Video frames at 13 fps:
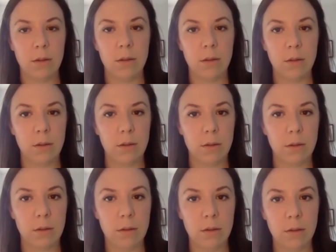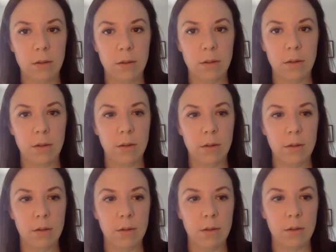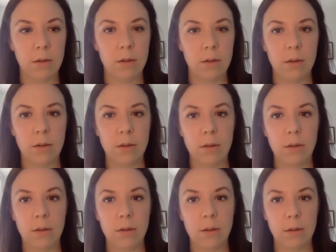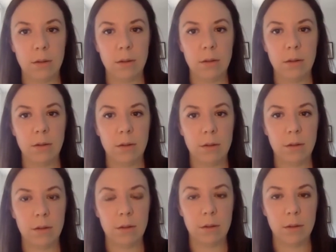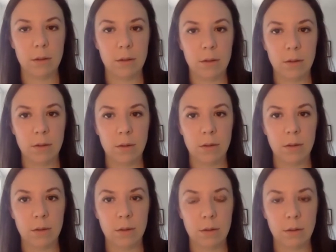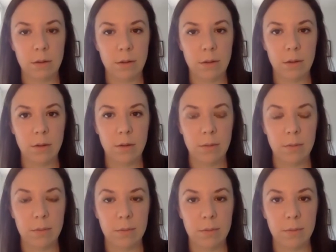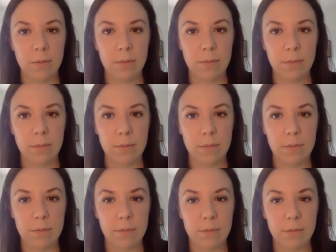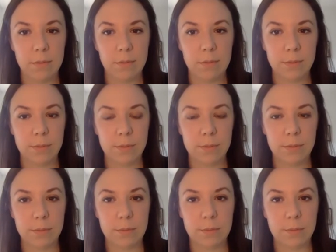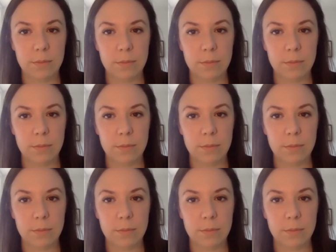[no speech]